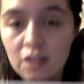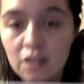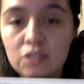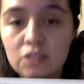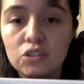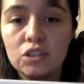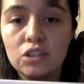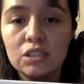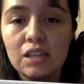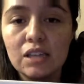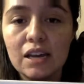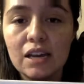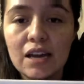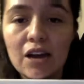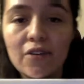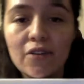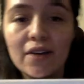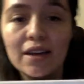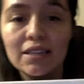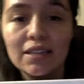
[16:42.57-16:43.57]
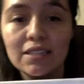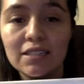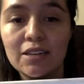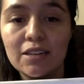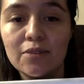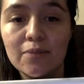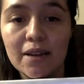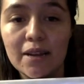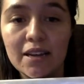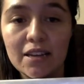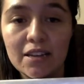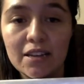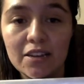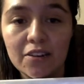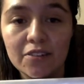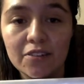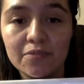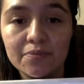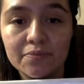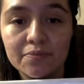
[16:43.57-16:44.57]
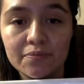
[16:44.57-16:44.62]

just like how I did it right here.